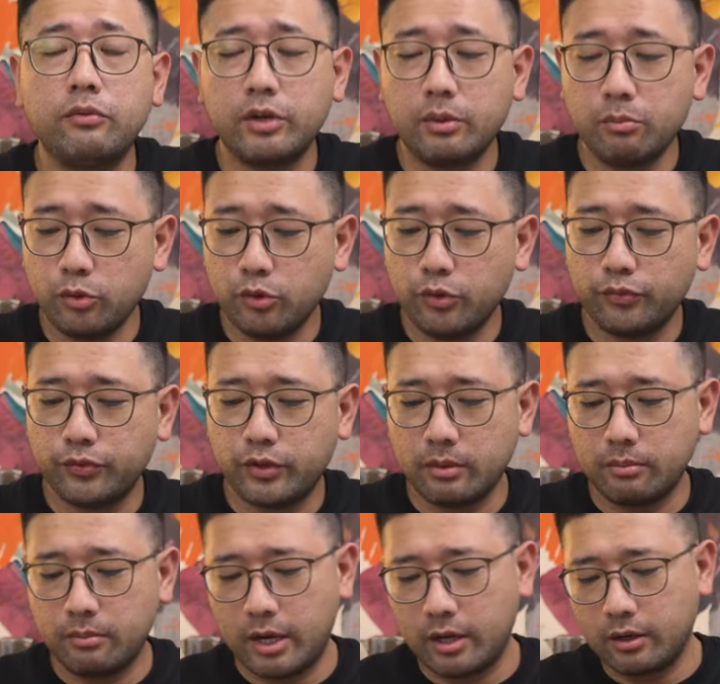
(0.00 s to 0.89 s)
remove
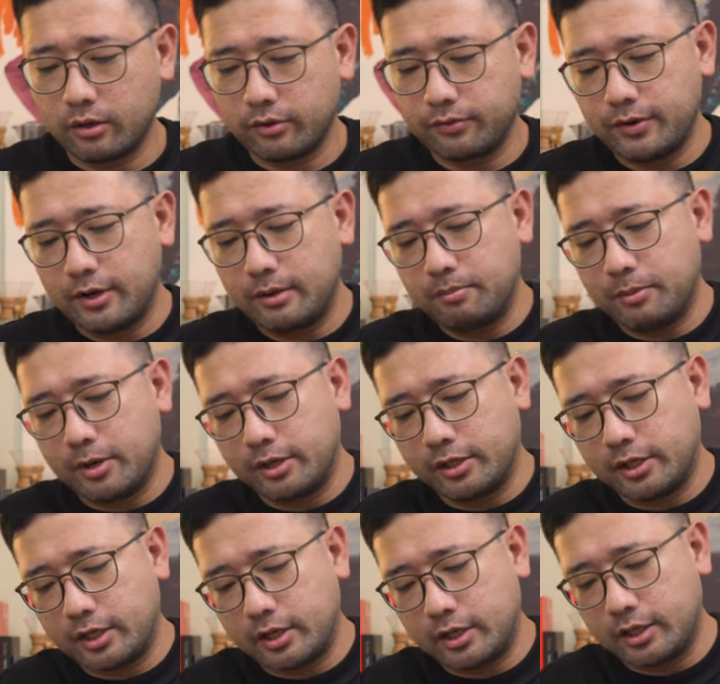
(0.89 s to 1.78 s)
the microfine
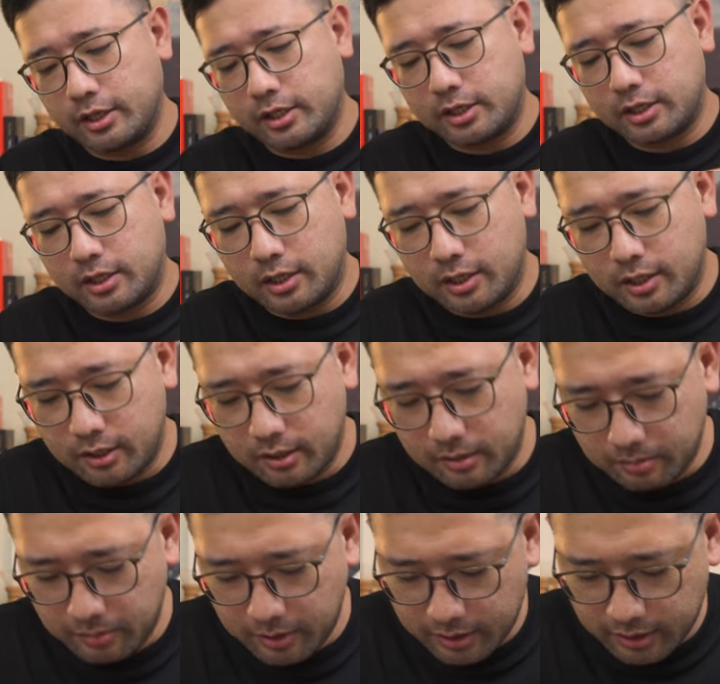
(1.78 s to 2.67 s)
particles,
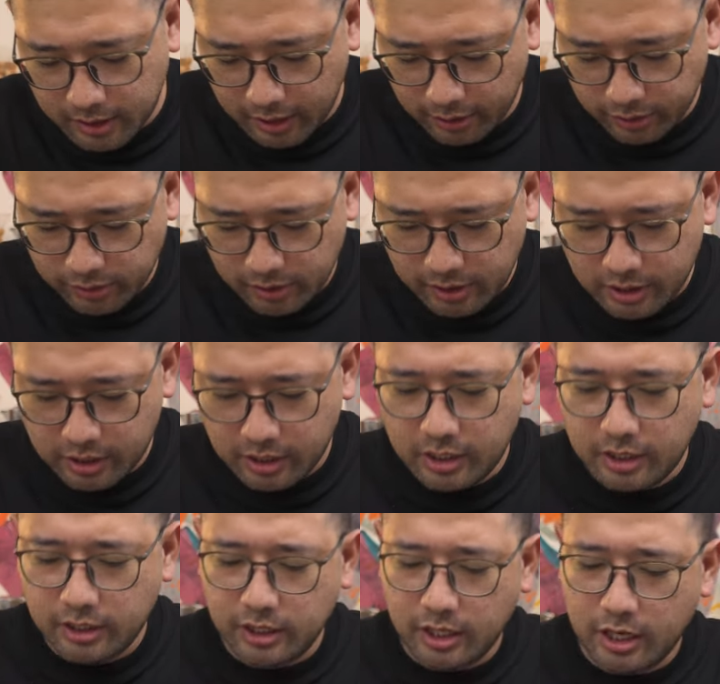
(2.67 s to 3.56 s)
it's actually
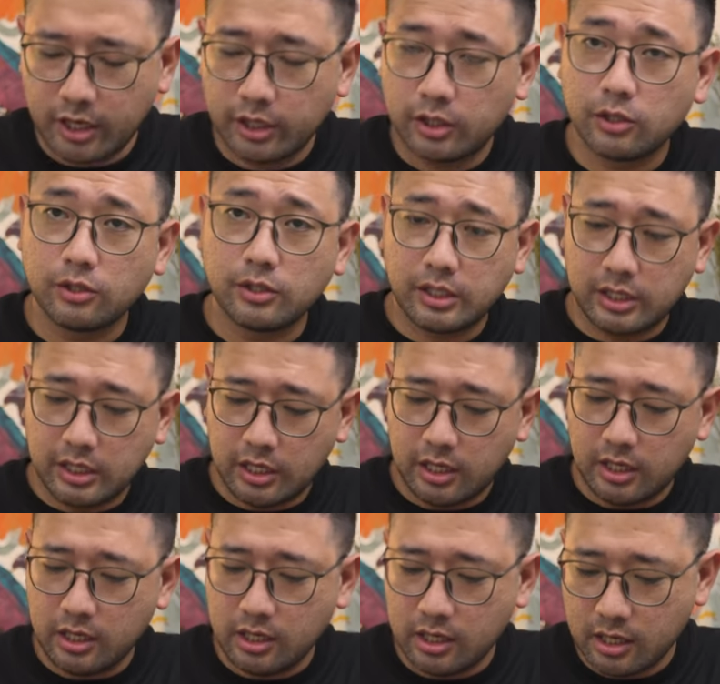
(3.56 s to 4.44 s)
easier to
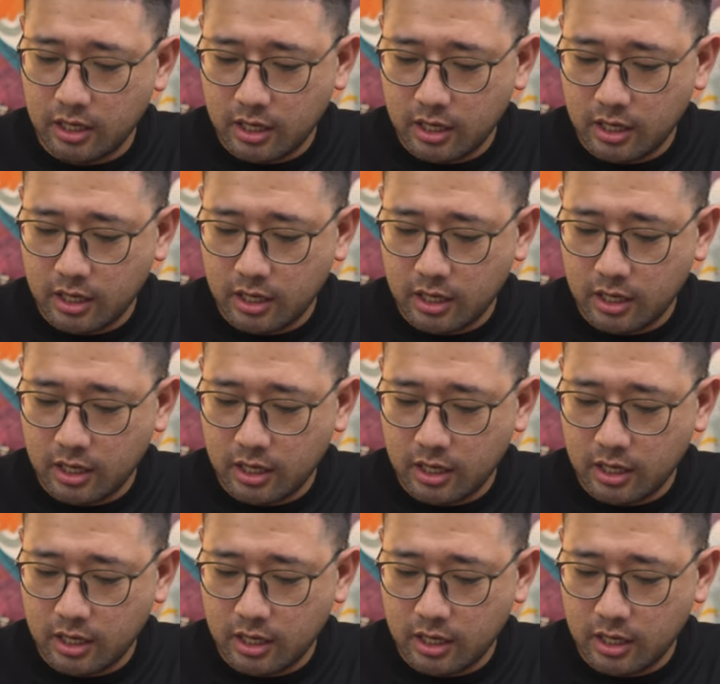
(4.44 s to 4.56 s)
see